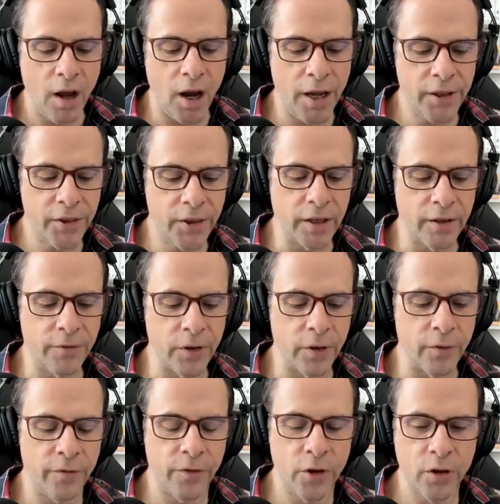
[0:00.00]
I think for
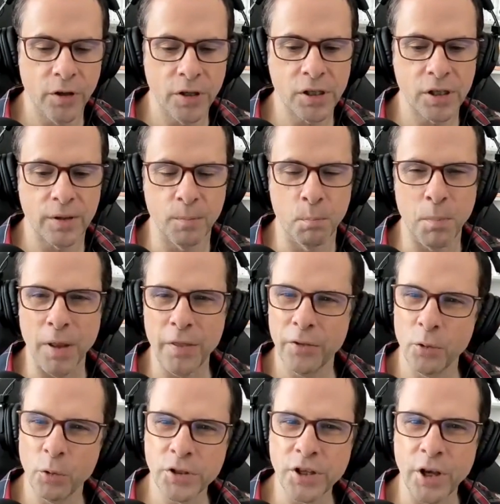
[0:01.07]
the first
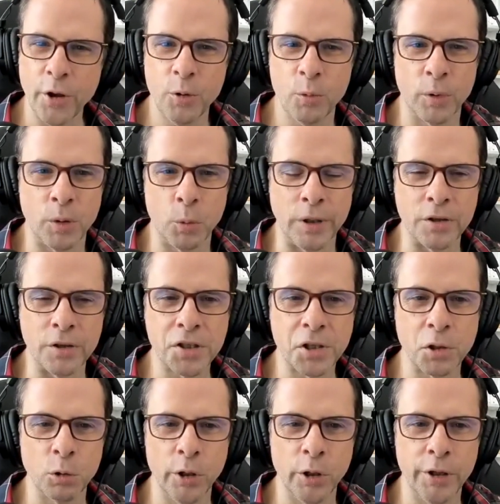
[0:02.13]
month or so, when you're
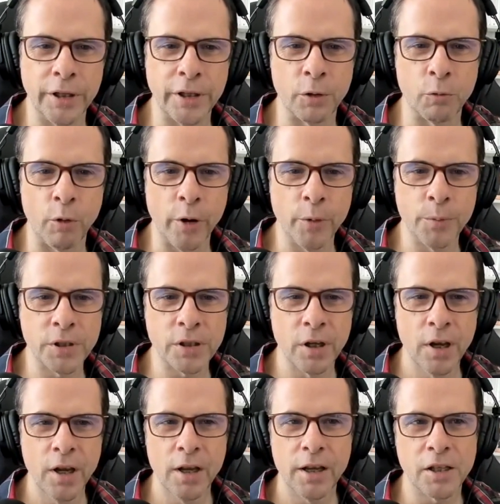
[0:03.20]
still learning the ropes,
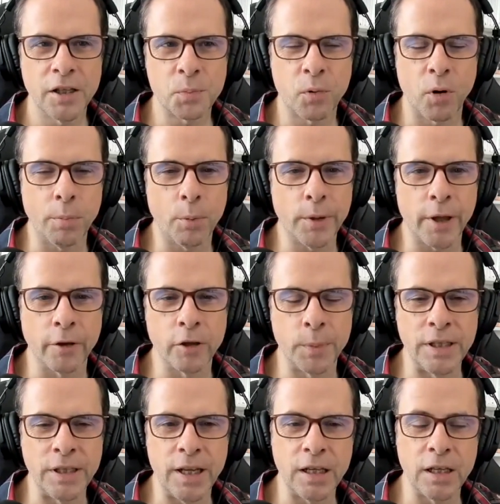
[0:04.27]
it's probably going to
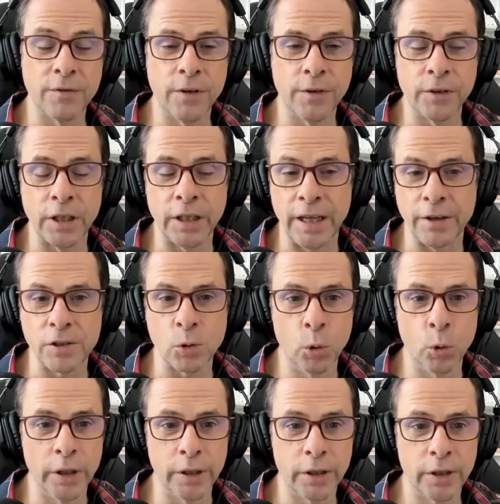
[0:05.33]
be 10 to 15 hours a
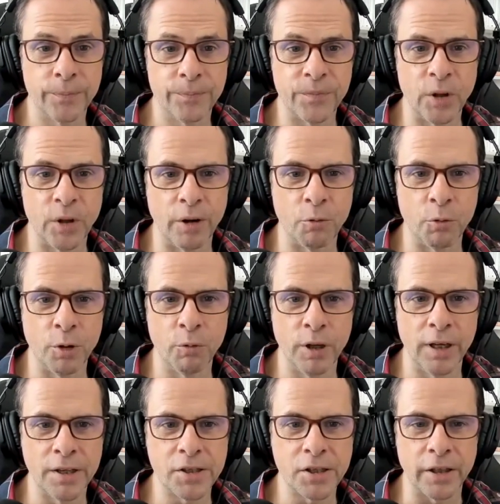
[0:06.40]
week. All right,
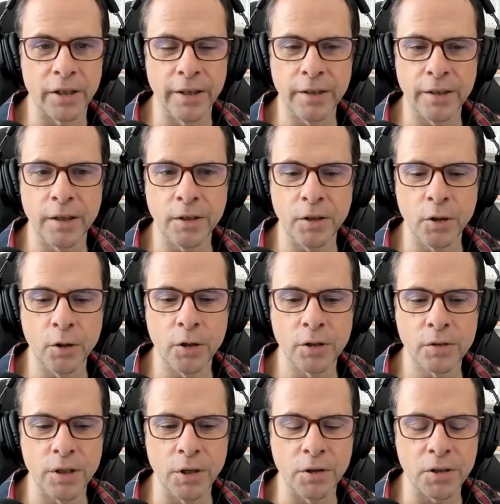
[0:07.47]
realistically, you
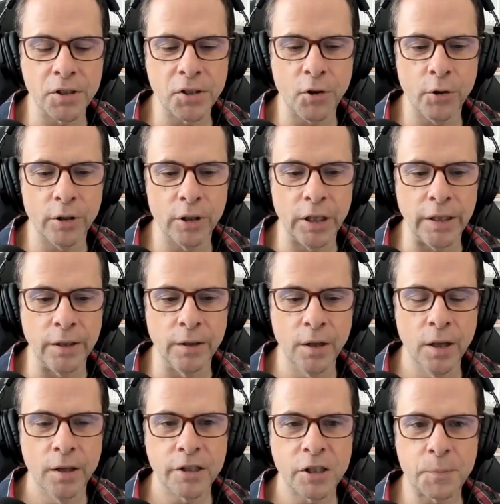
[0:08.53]
could certainly
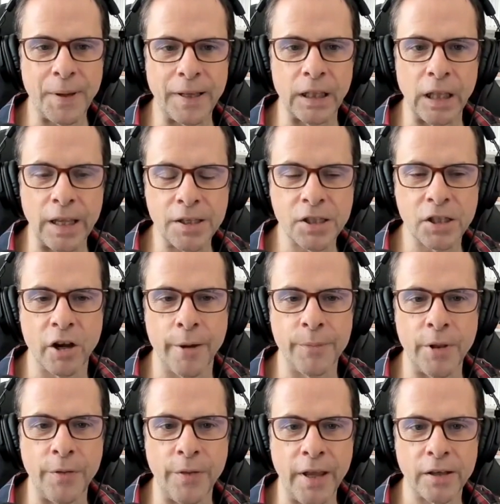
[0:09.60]
spend less time
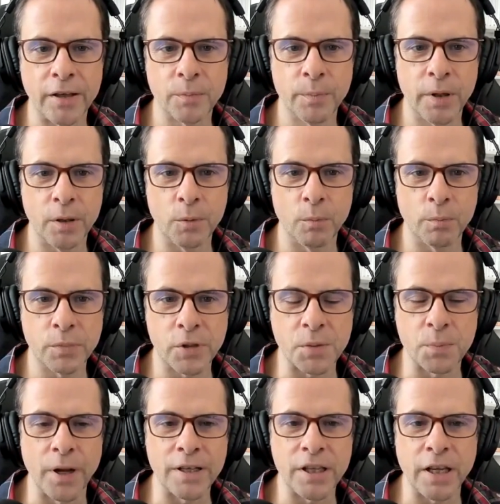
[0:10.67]
than that, but it
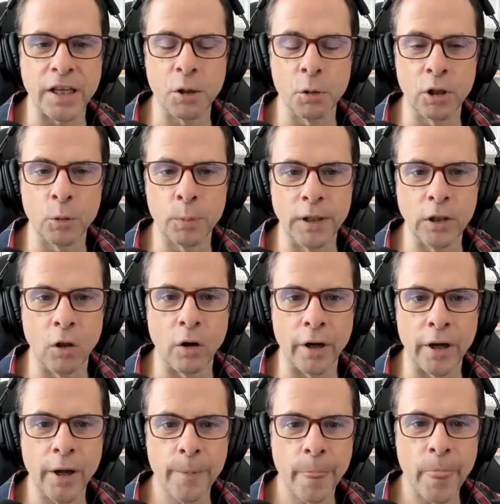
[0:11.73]
just might take you a little bit
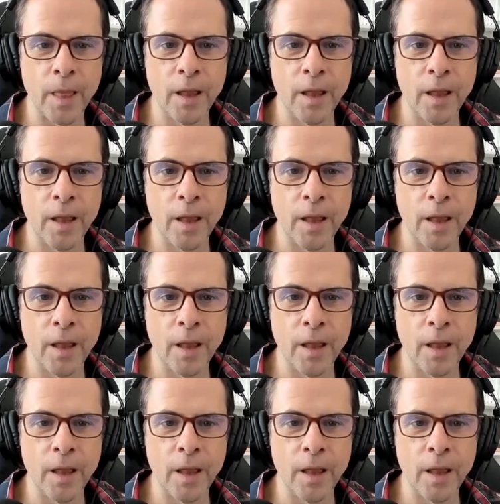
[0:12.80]
longer.